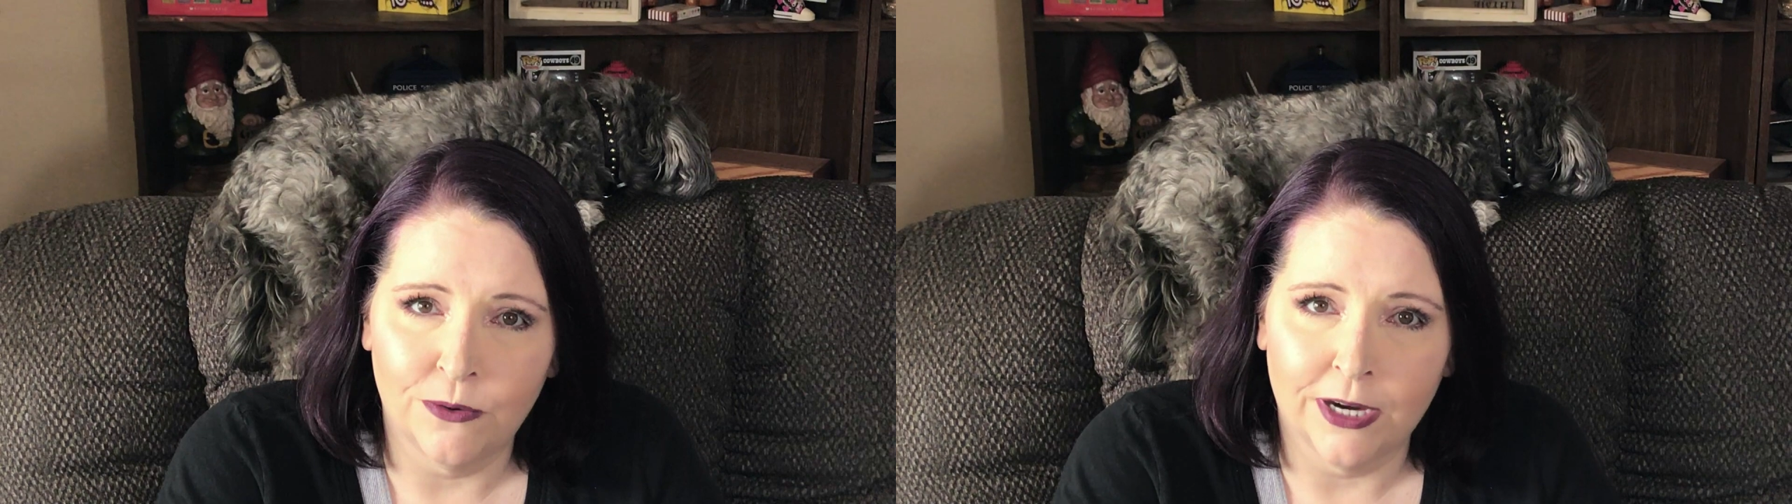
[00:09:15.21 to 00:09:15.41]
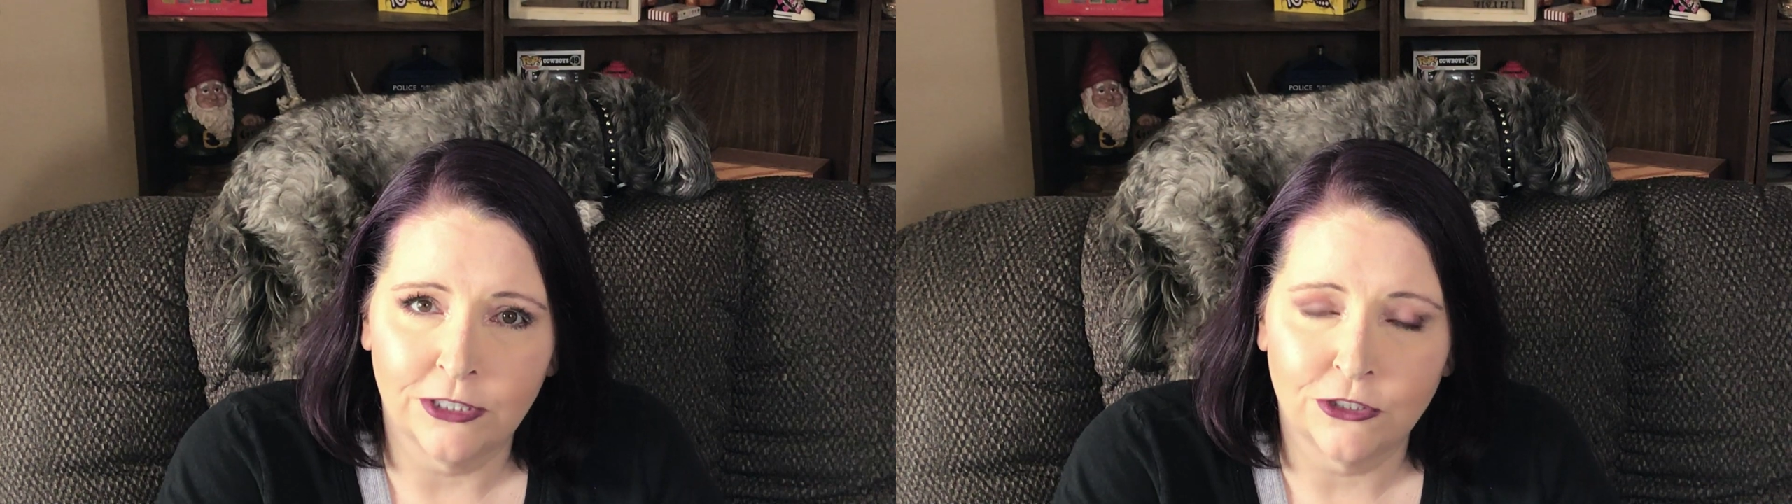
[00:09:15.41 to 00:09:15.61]

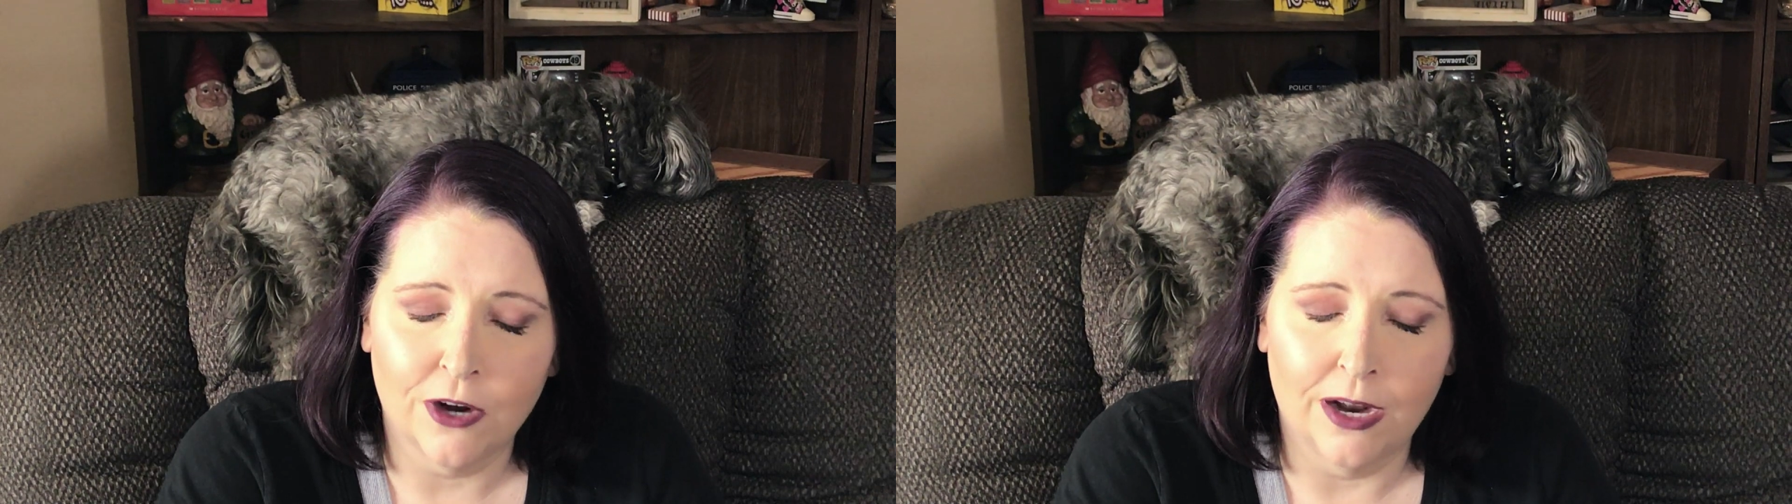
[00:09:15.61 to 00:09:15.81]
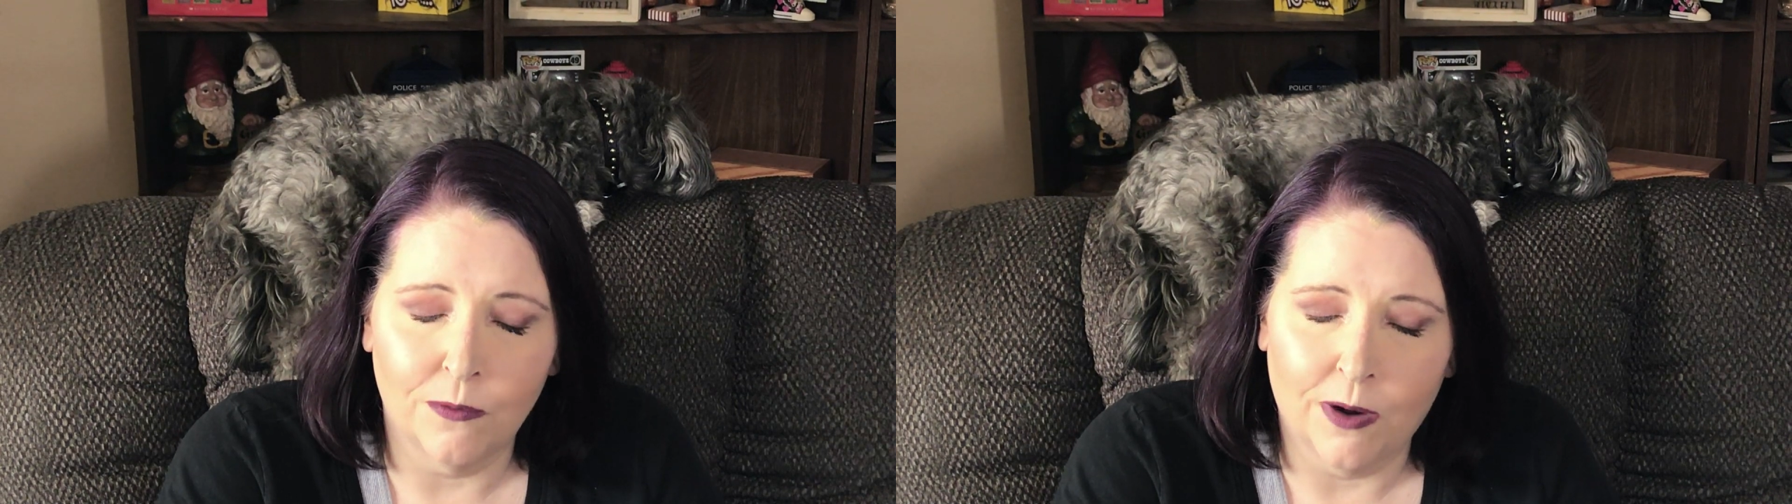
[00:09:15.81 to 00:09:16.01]

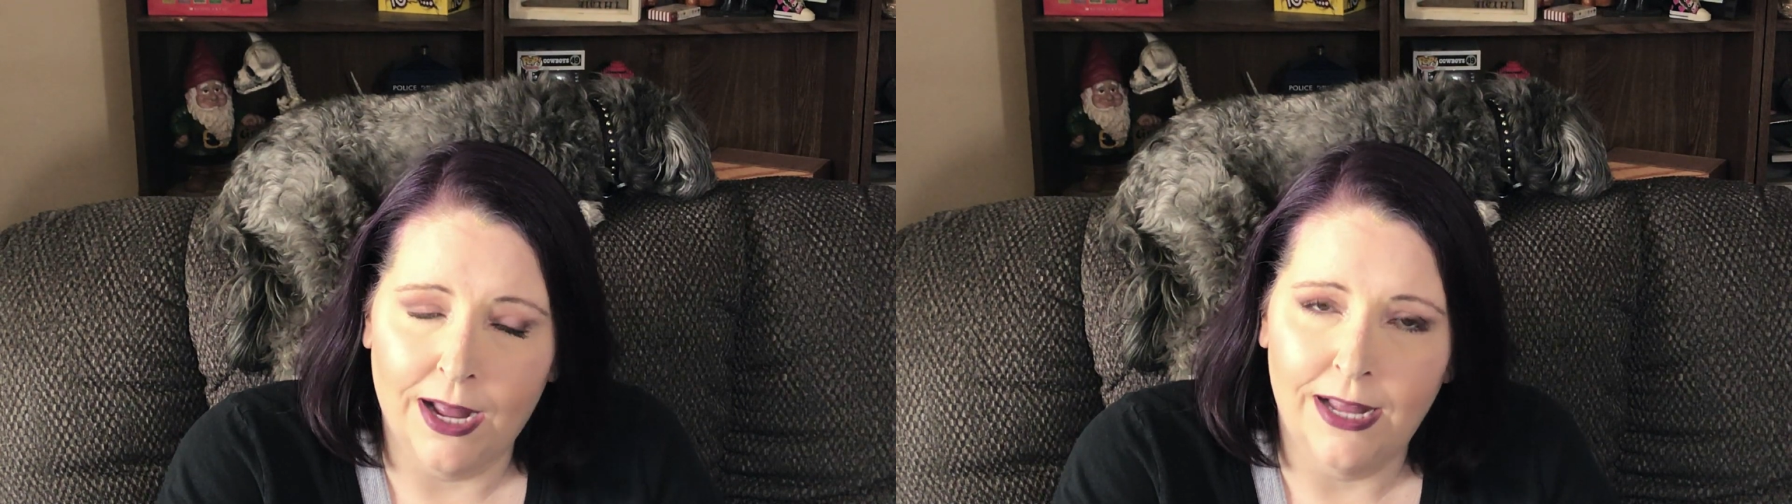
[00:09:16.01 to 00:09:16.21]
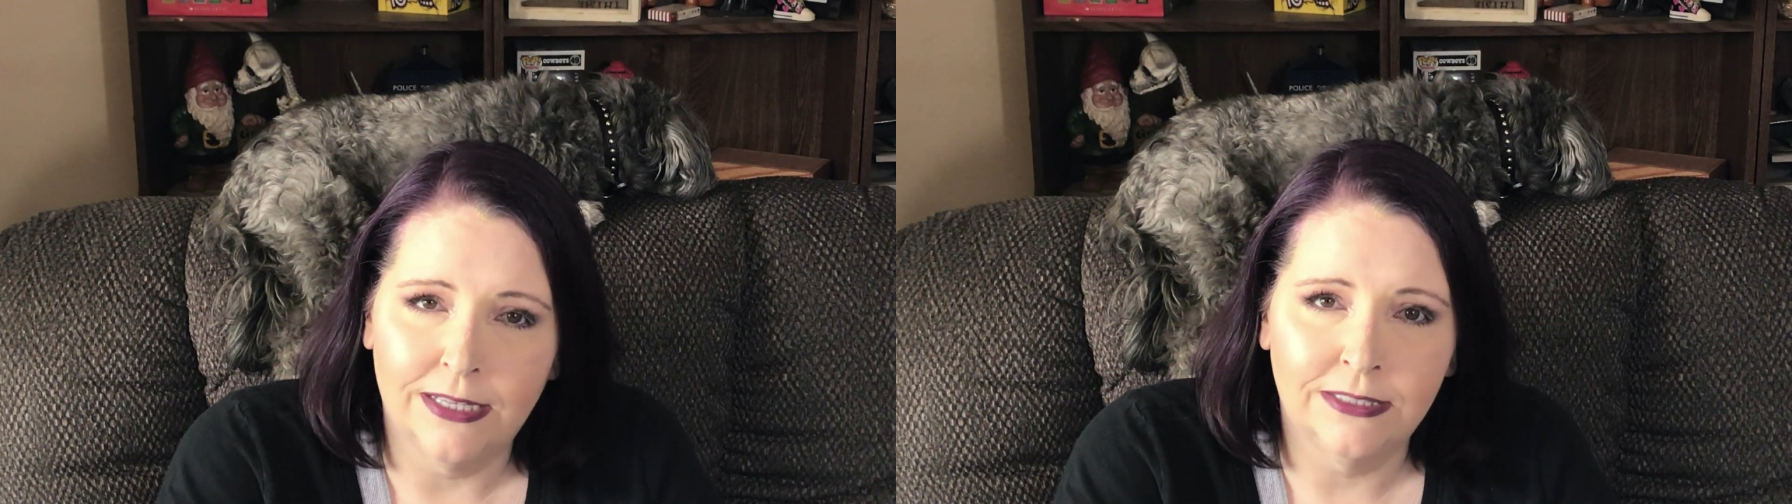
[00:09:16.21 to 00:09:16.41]
restaurant
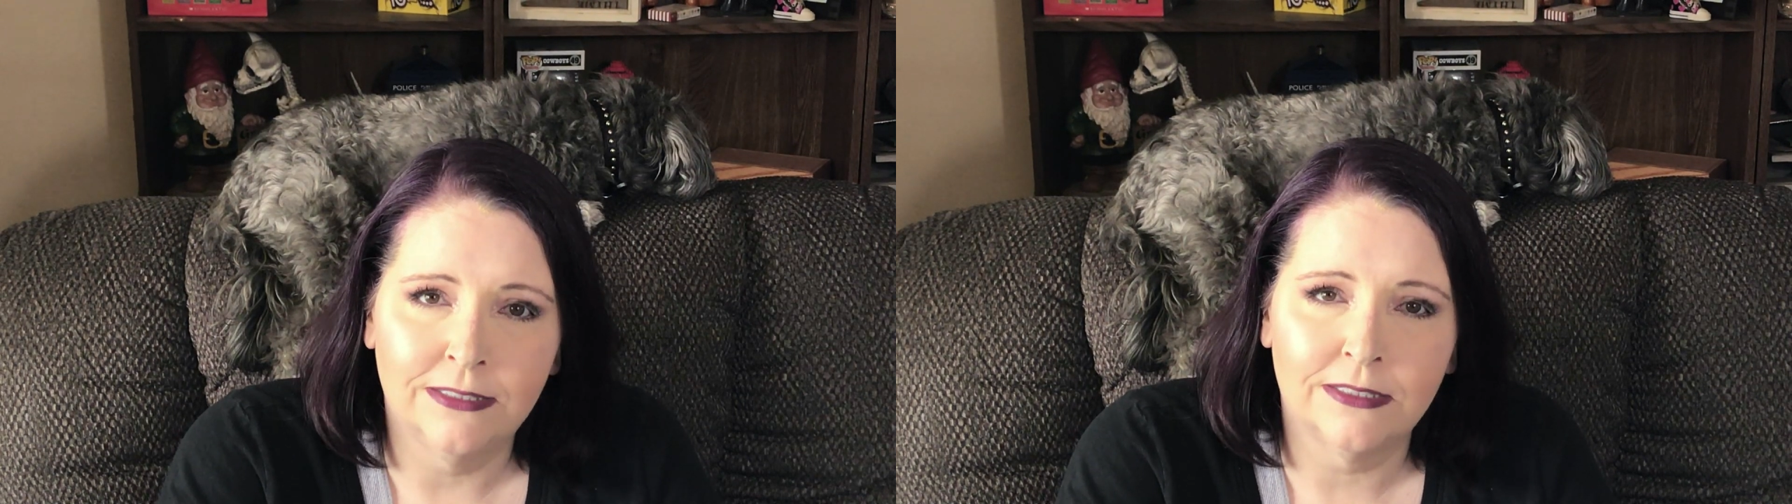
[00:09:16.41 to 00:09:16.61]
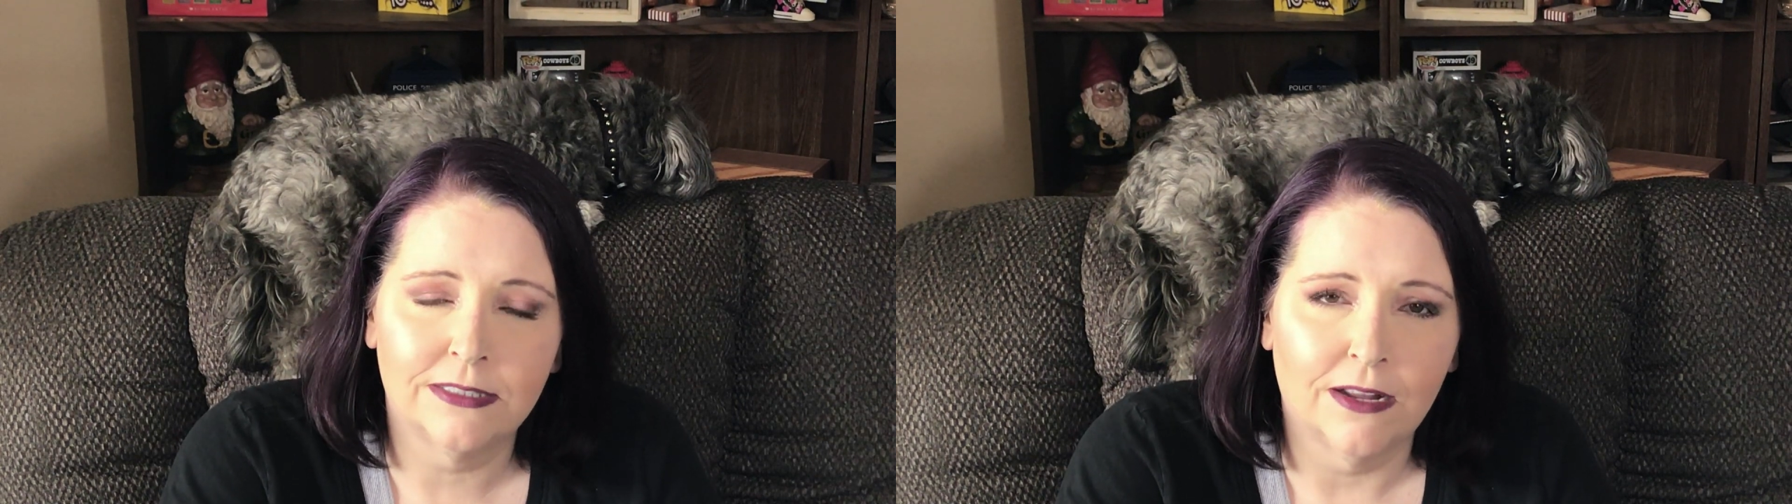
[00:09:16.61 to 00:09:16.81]

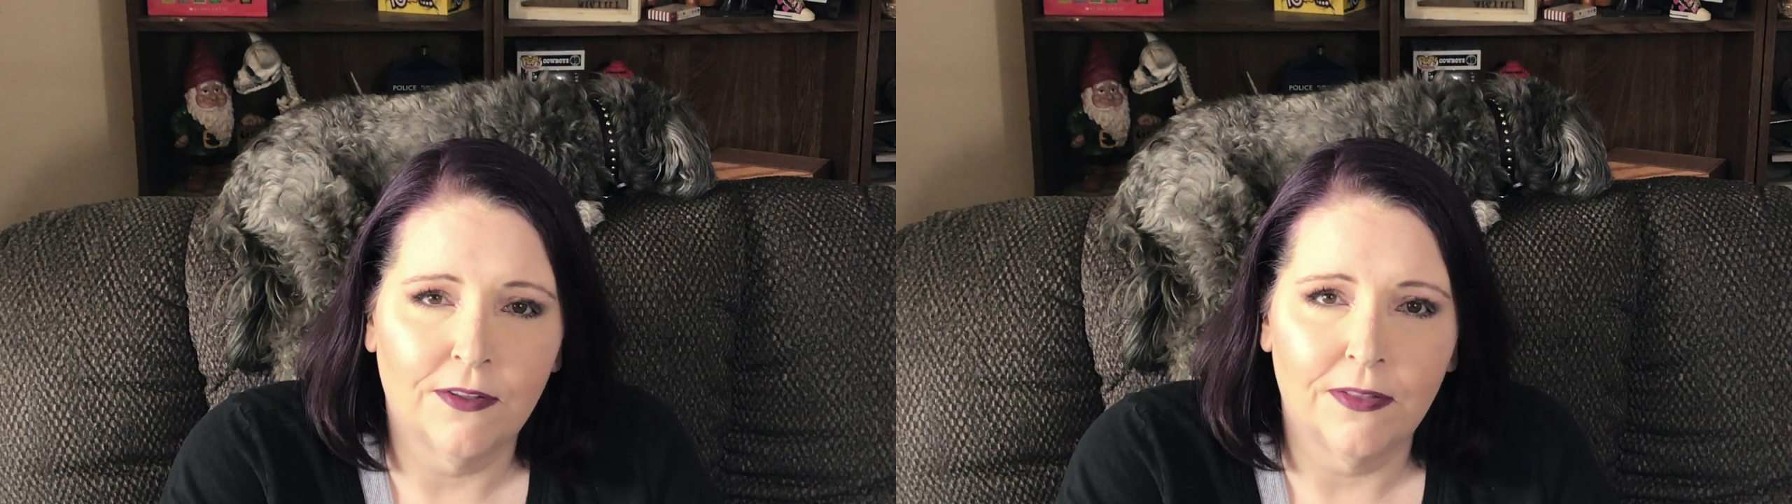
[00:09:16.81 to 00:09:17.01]
was